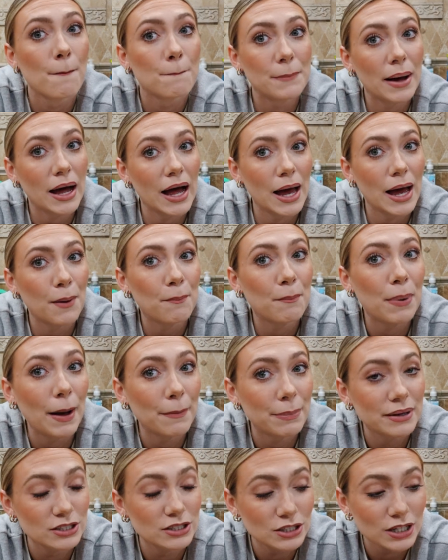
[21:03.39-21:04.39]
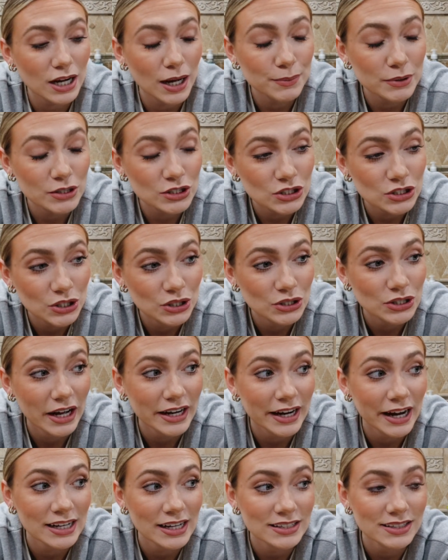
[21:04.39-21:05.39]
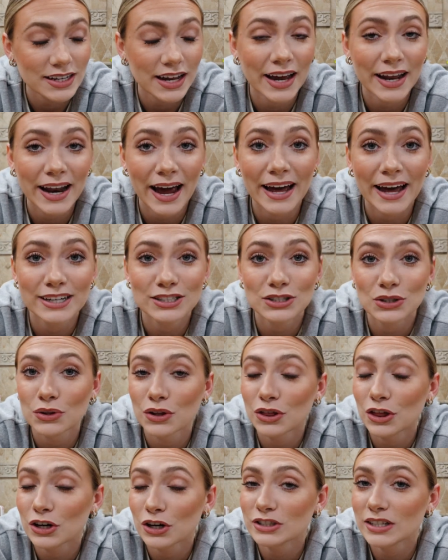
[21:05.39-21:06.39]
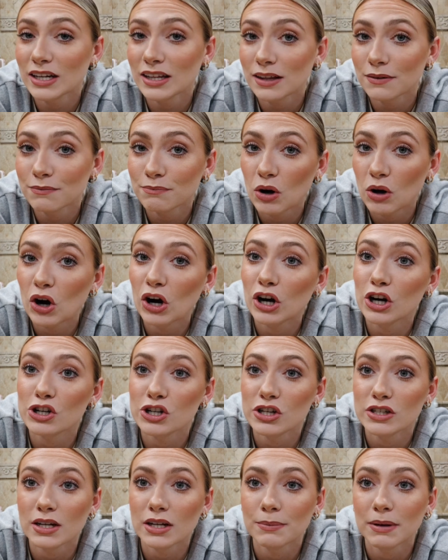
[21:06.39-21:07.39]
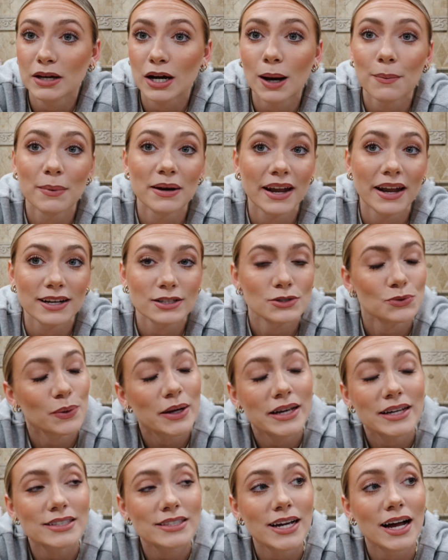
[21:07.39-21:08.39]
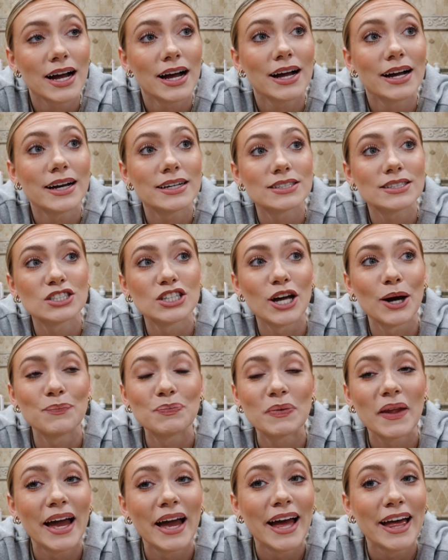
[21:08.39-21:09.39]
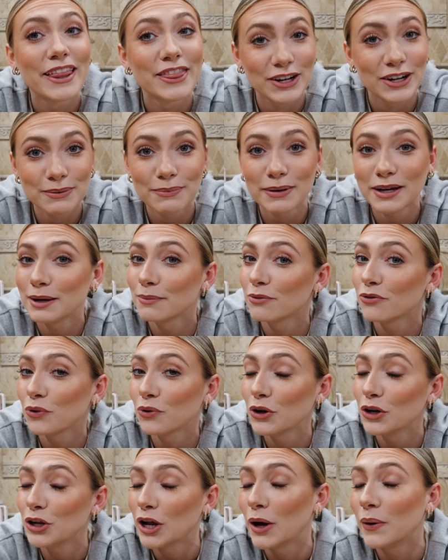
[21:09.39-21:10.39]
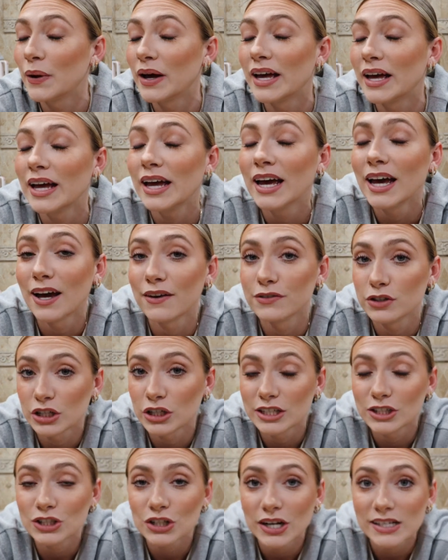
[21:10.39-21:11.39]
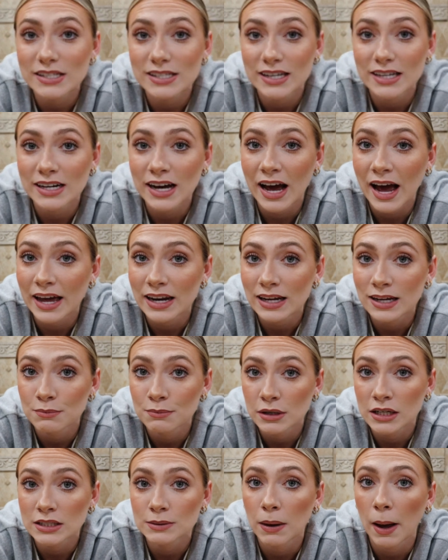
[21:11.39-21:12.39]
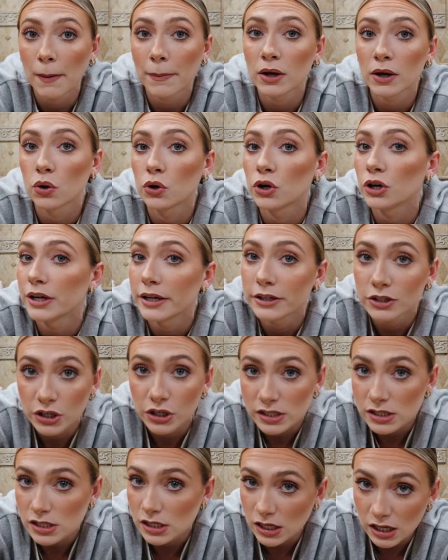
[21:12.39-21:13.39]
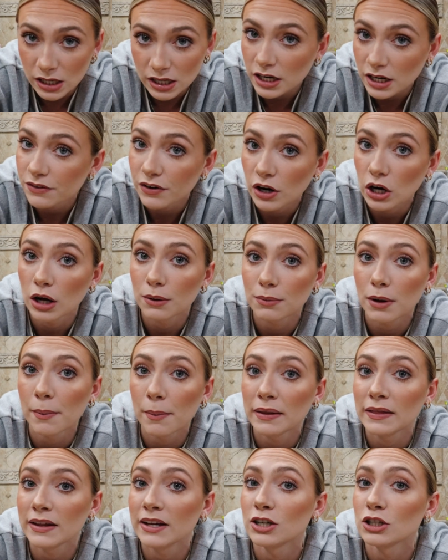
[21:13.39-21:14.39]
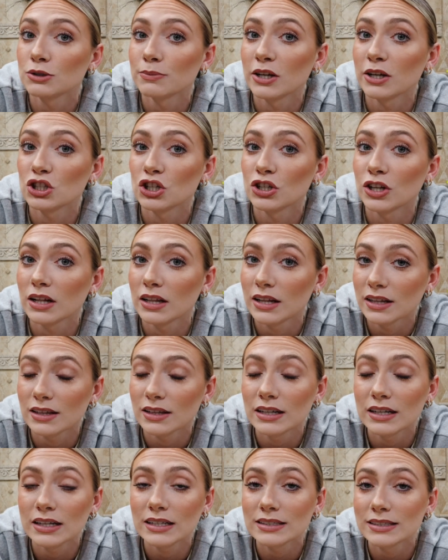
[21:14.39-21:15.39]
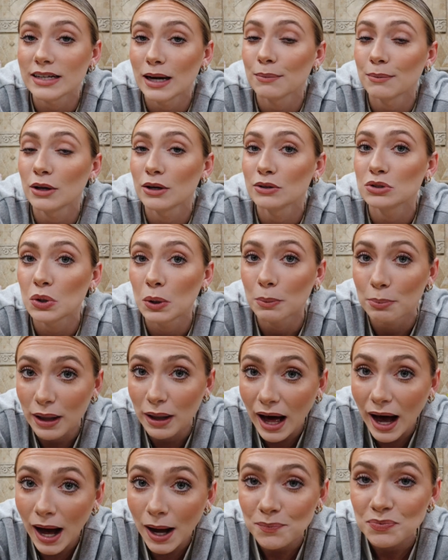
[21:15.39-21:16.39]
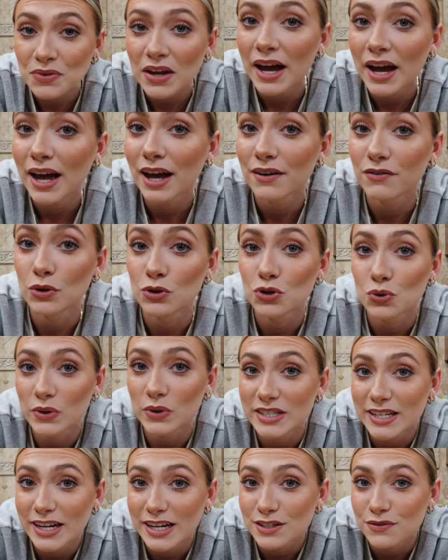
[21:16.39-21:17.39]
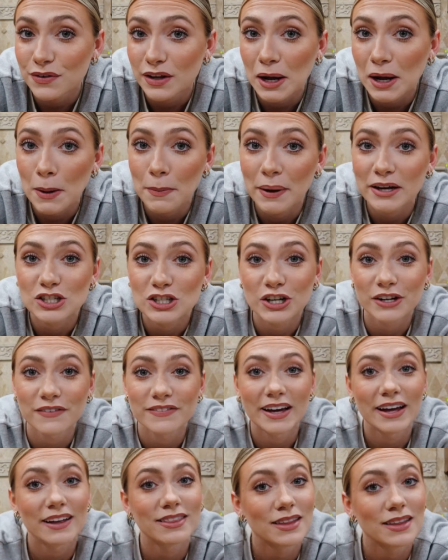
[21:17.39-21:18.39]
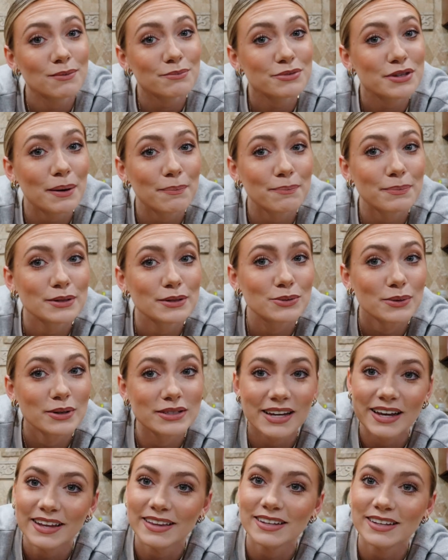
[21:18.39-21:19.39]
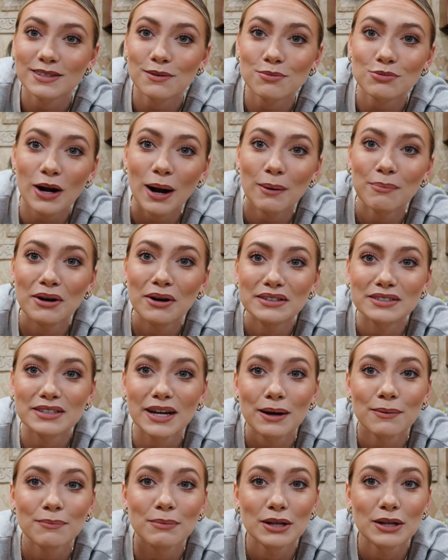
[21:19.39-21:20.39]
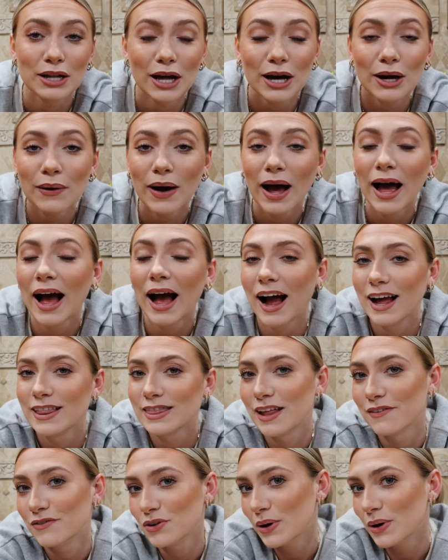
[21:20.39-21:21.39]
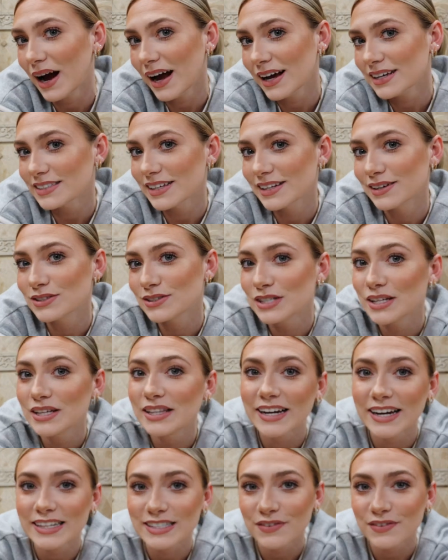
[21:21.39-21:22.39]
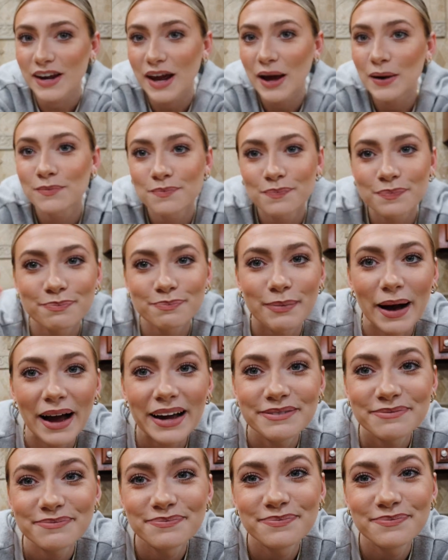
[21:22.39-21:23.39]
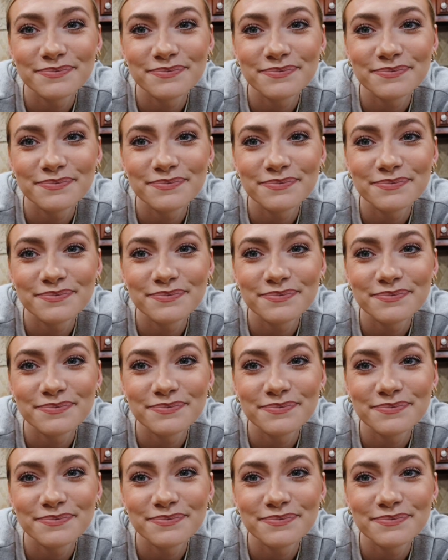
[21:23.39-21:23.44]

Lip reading: But puppies are coming soon, like I said. Haddie's due the 13th of March. She's going to be coming next week to us. So they're going to be here before you know it. If you're interested in Haddie and Briggs puppy, or you're interested in any of our upcoming litters, make sure to click the links down below to apply. If you enjoyed today's video, make sure to give it a thumbs up, as well as hit that subscribe button down below. I love you guys, and I'll see you in the next video. Bye.